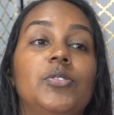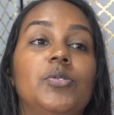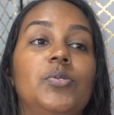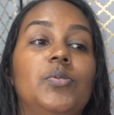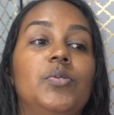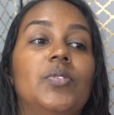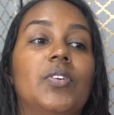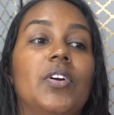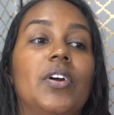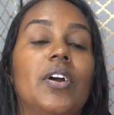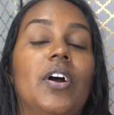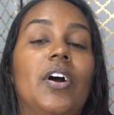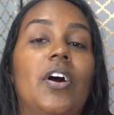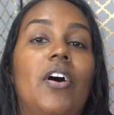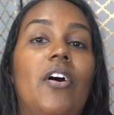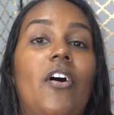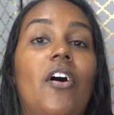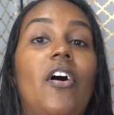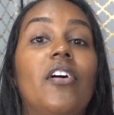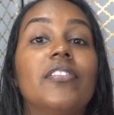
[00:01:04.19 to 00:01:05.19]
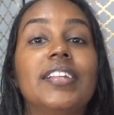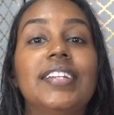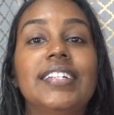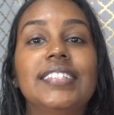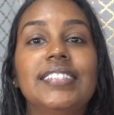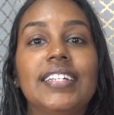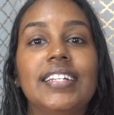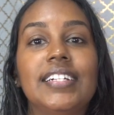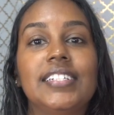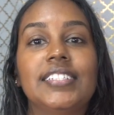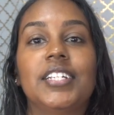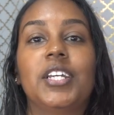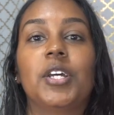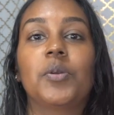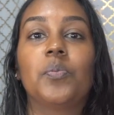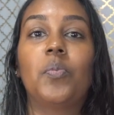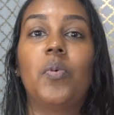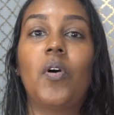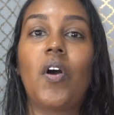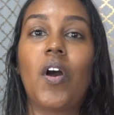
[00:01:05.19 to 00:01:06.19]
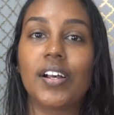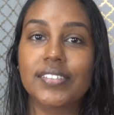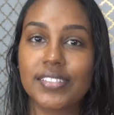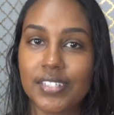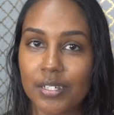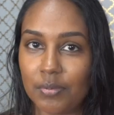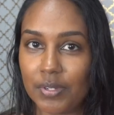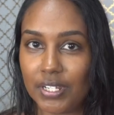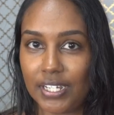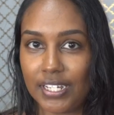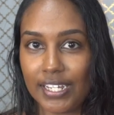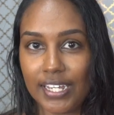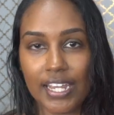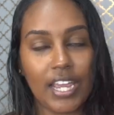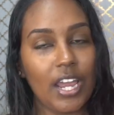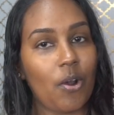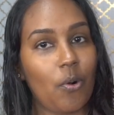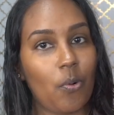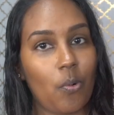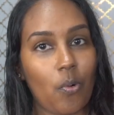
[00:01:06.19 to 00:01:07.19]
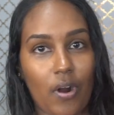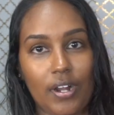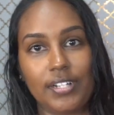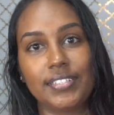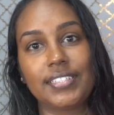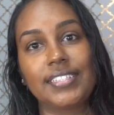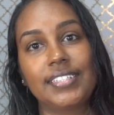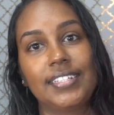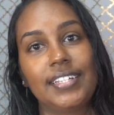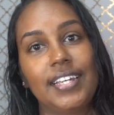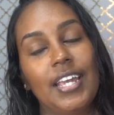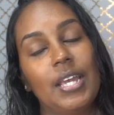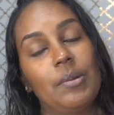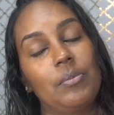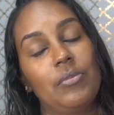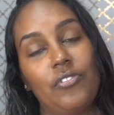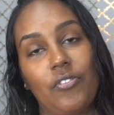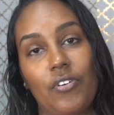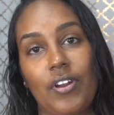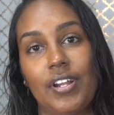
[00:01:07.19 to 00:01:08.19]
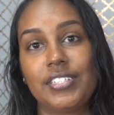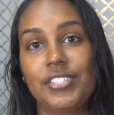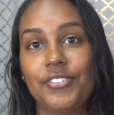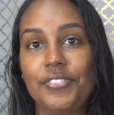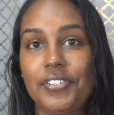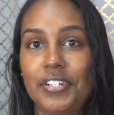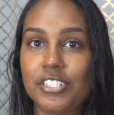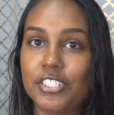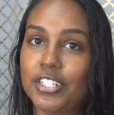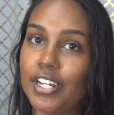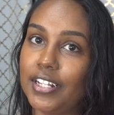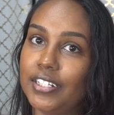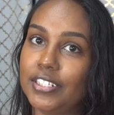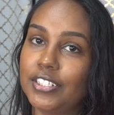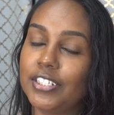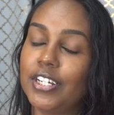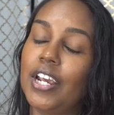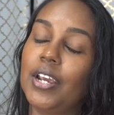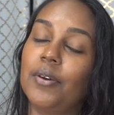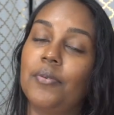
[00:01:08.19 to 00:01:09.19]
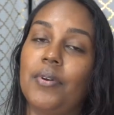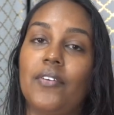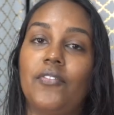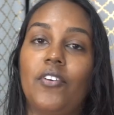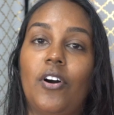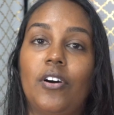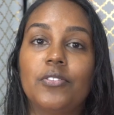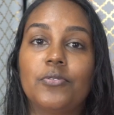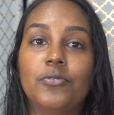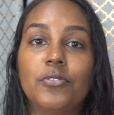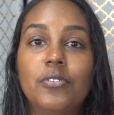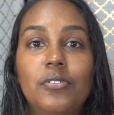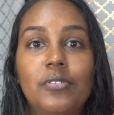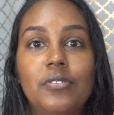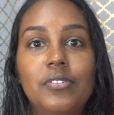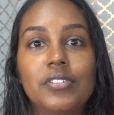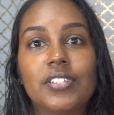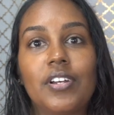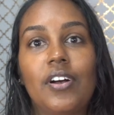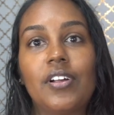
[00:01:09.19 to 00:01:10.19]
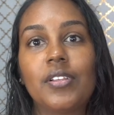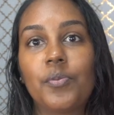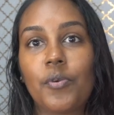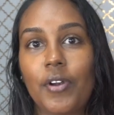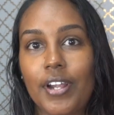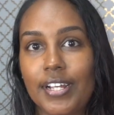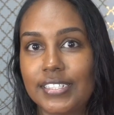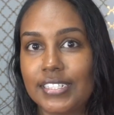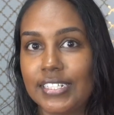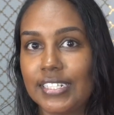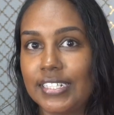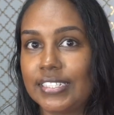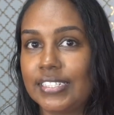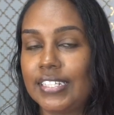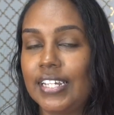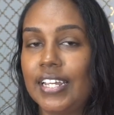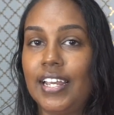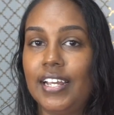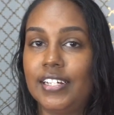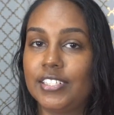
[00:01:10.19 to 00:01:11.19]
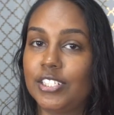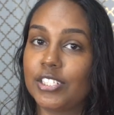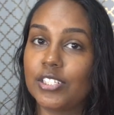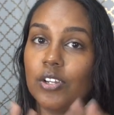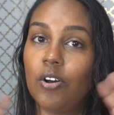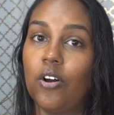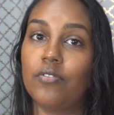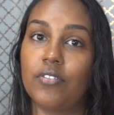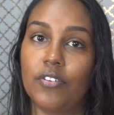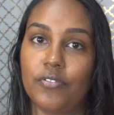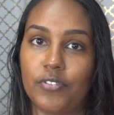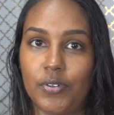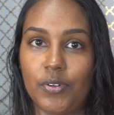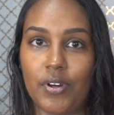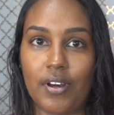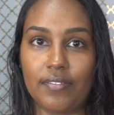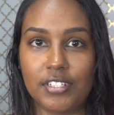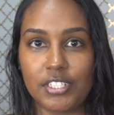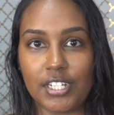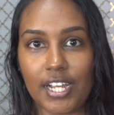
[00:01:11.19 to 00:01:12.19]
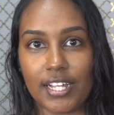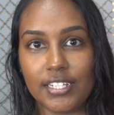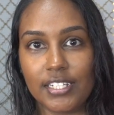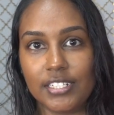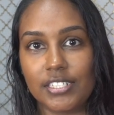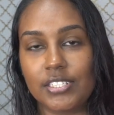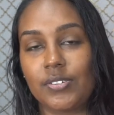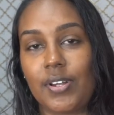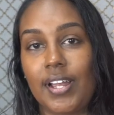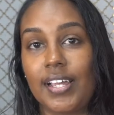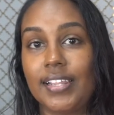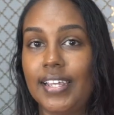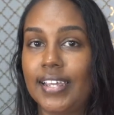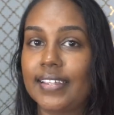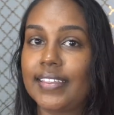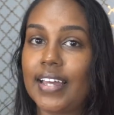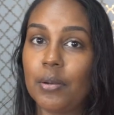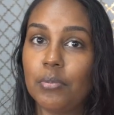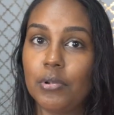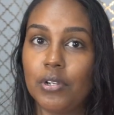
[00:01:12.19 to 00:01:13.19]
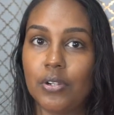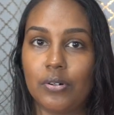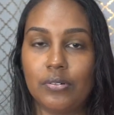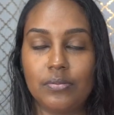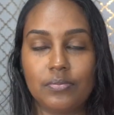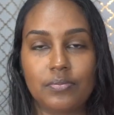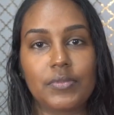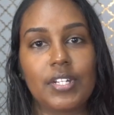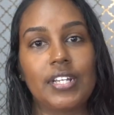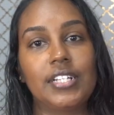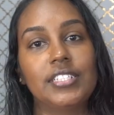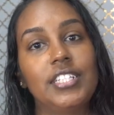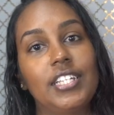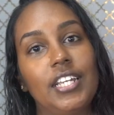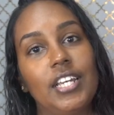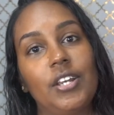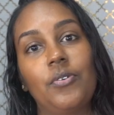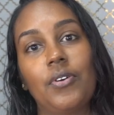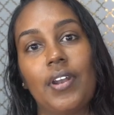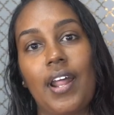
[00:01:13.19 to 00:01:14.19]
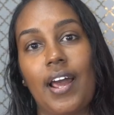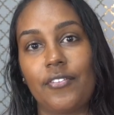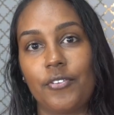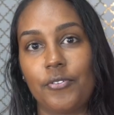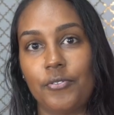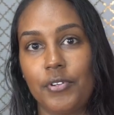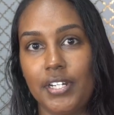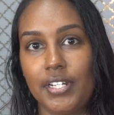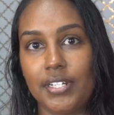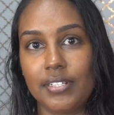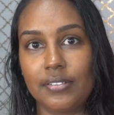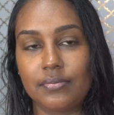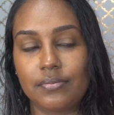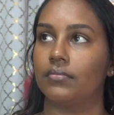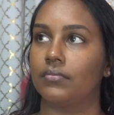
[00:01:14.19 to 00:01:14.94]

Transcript: you all the details you could possibly want before entering this challenge. We have all the rules, all the prizes, just an overview of the challenge, so I'll link that below so you can go and have a read.